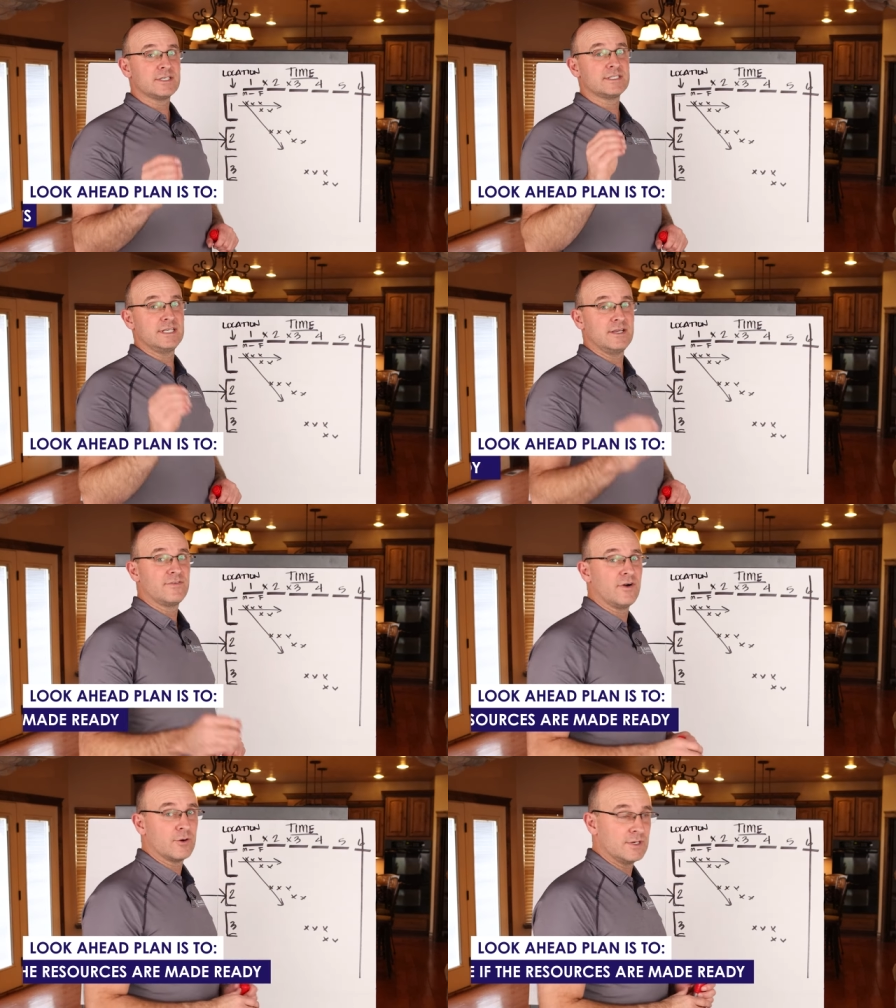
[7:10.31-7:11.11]
to see
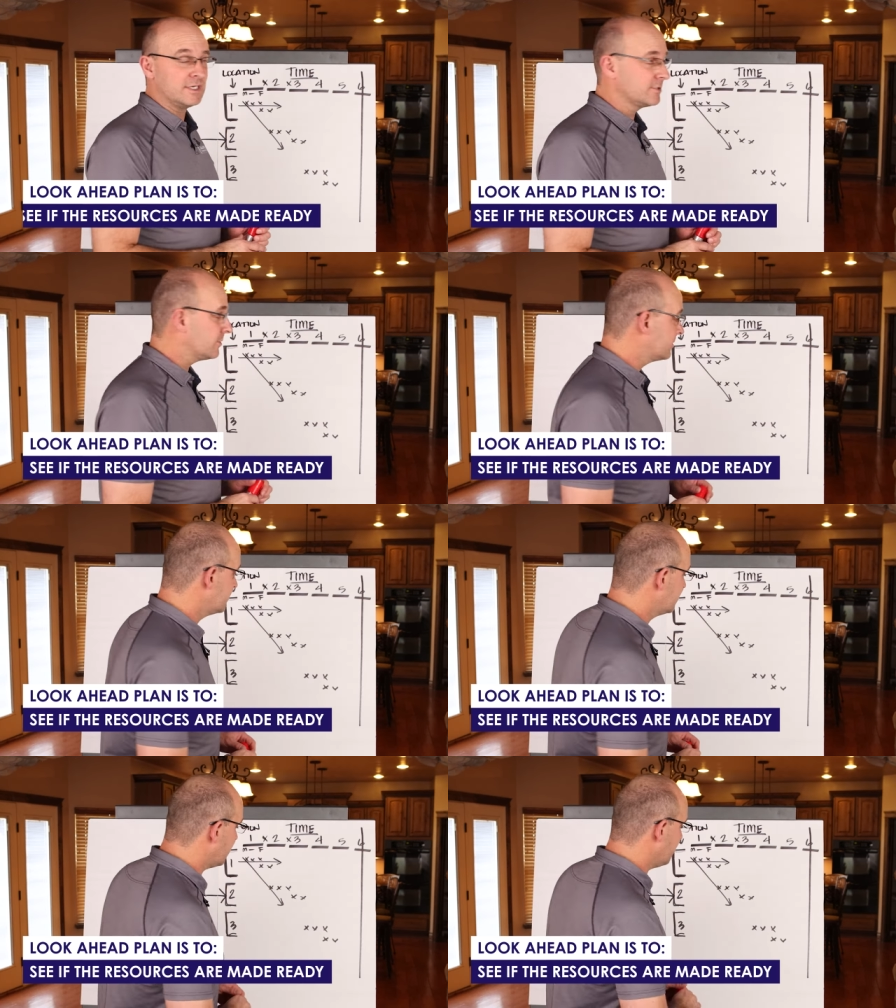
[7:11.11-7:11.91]
if our
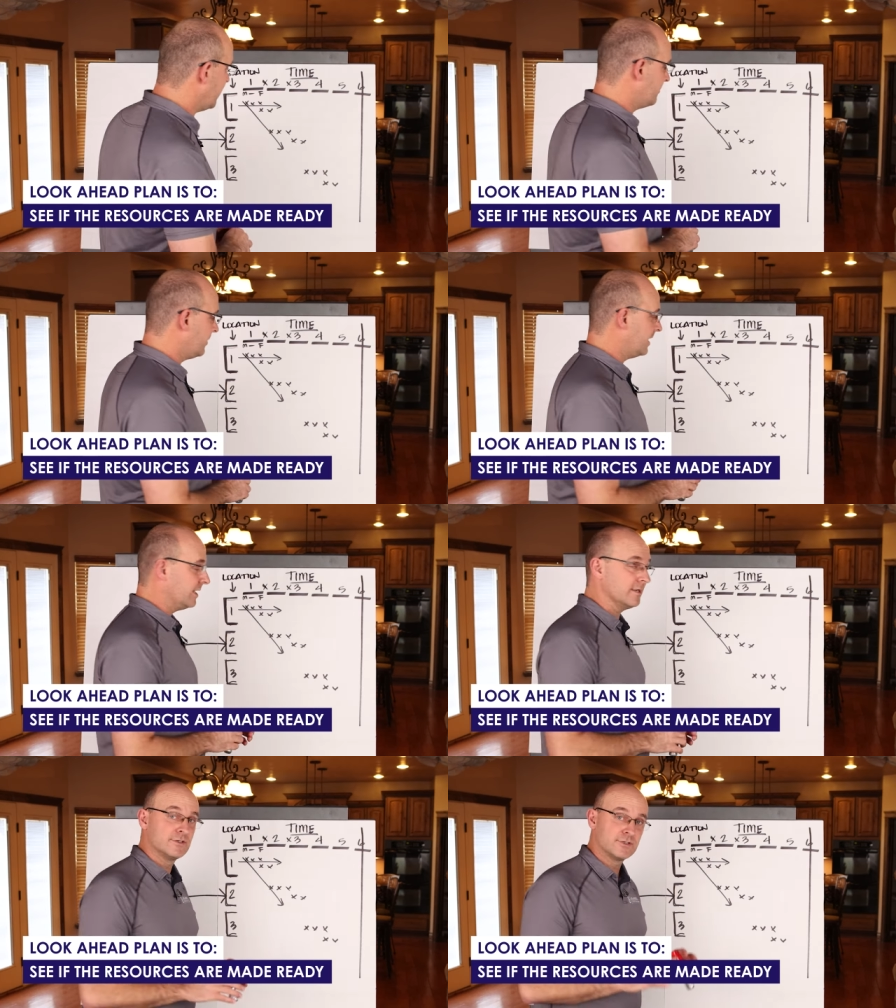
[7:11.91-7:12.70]
resources are made
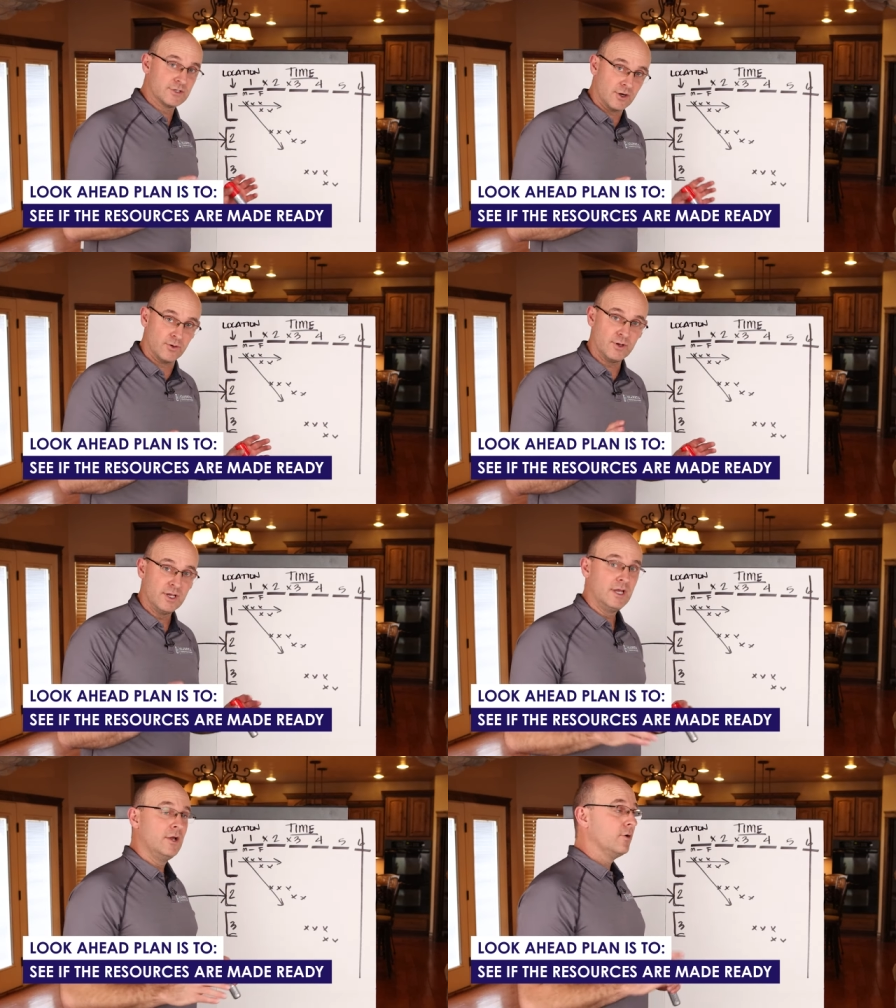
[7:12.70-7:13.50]
ready. So,
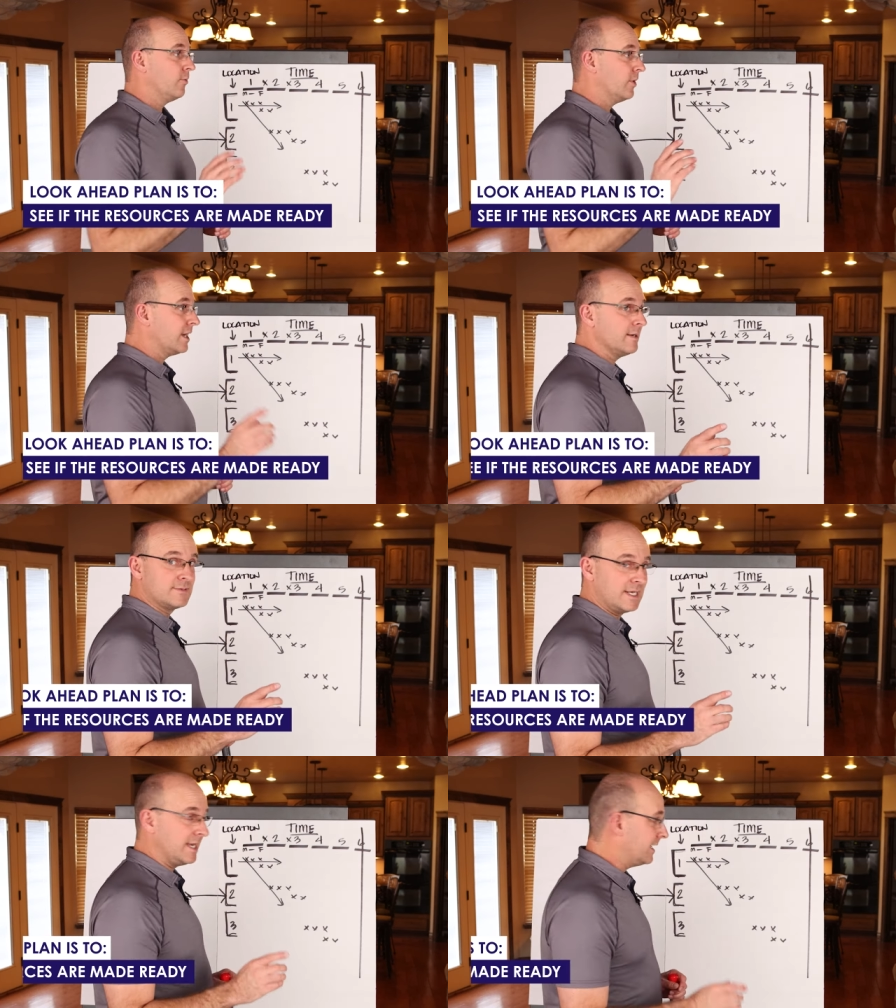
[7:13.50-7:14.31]
what I'm
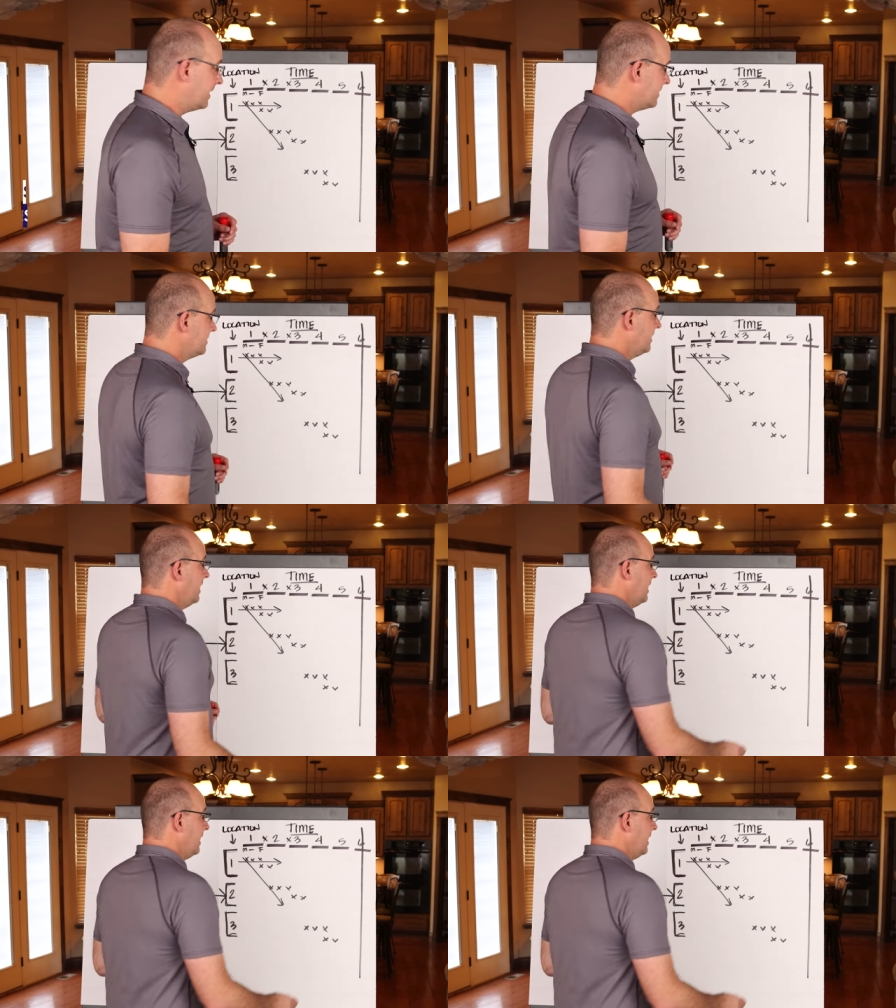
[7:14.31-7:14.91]
saying is